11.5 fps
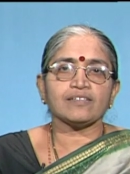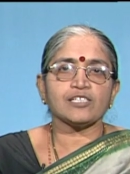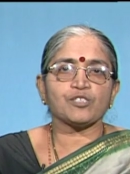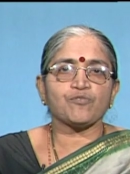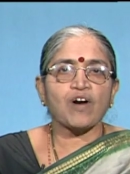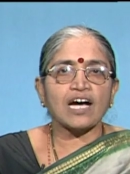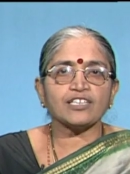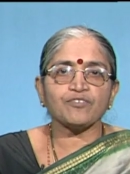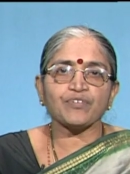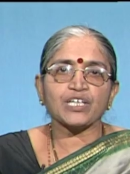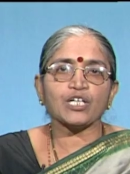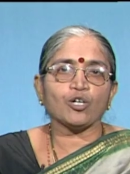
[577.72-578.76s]
this father
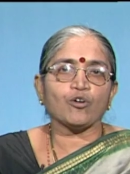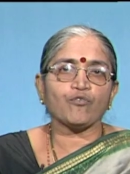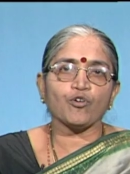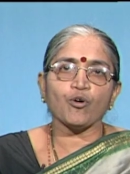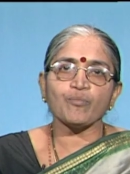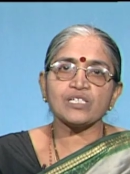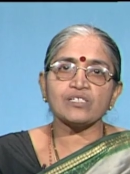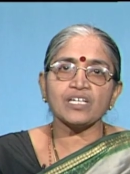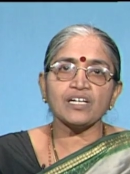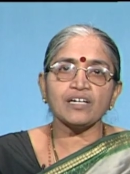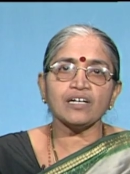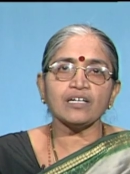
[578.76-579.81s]
figure of Loman
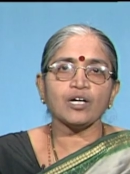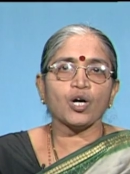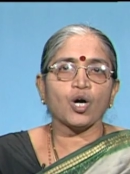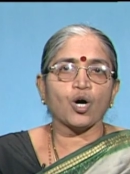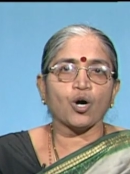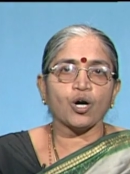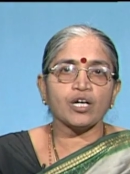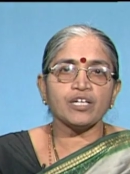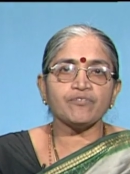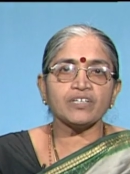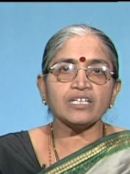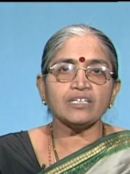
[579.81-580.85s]
Sr.,
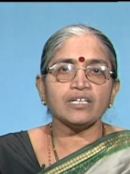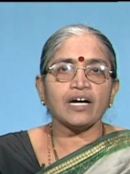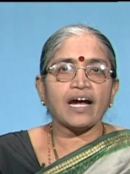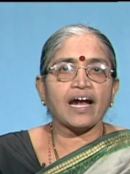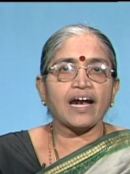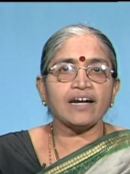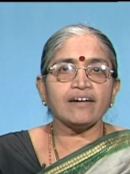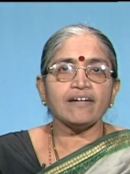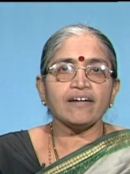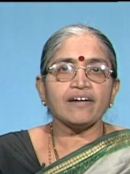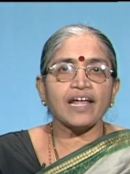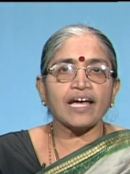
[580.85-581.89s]
Oliver and
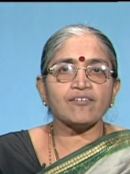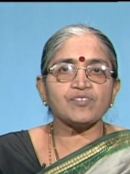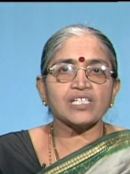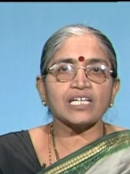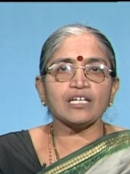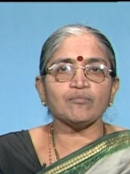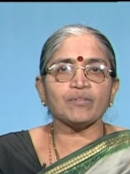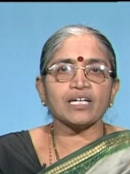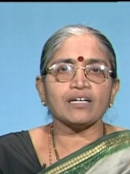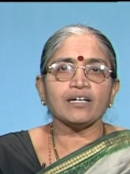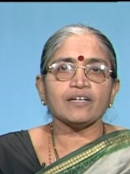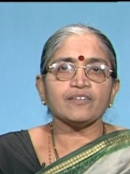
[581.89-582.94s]
Dave
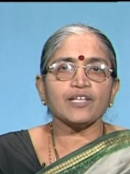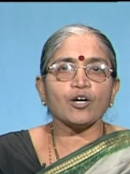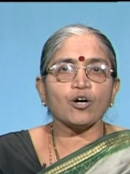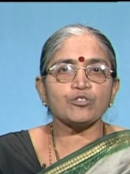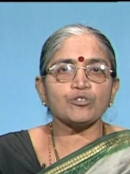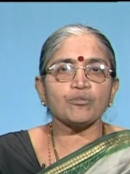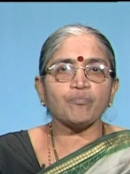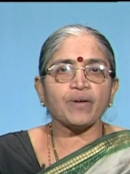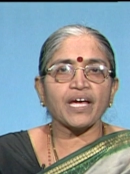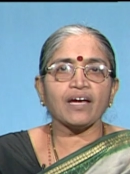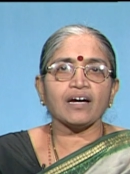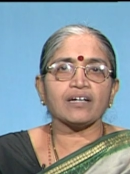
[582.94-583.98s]
Singleman they also
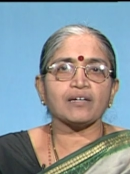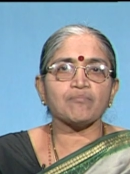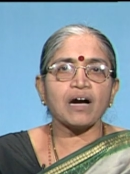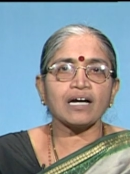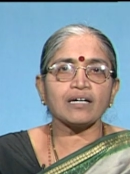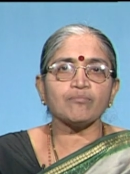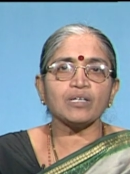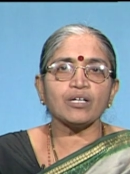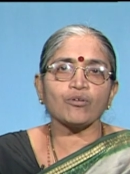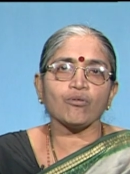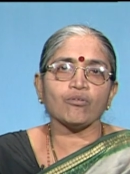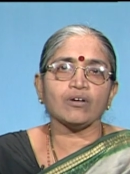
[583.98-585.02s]
play a remarkable
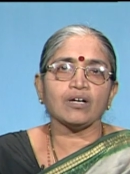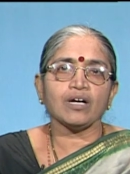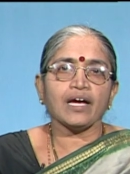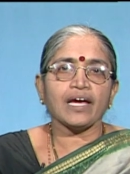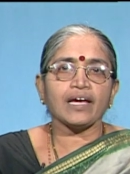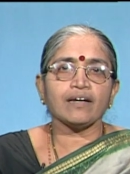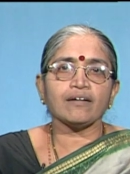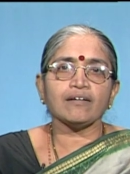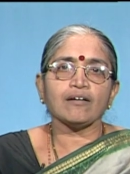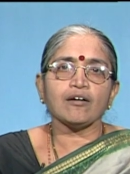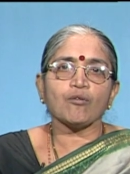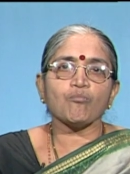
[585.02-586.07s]
role in
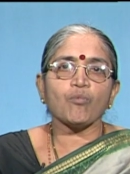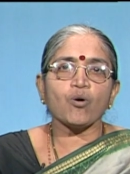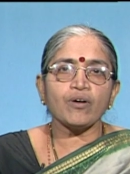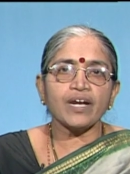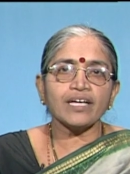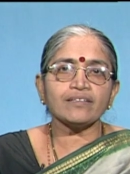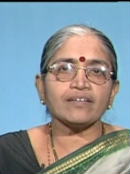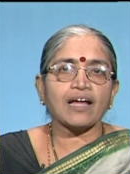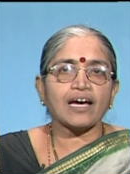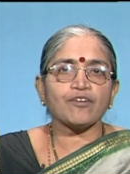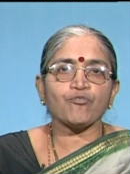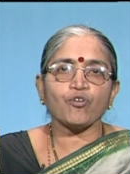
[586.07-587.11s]
moulding the
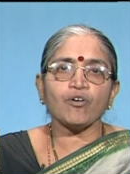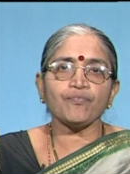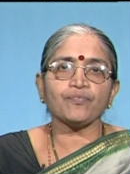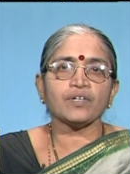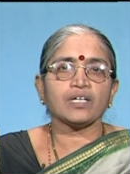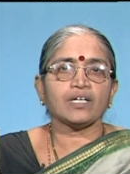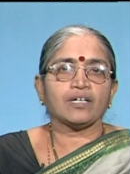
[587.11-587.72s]
life of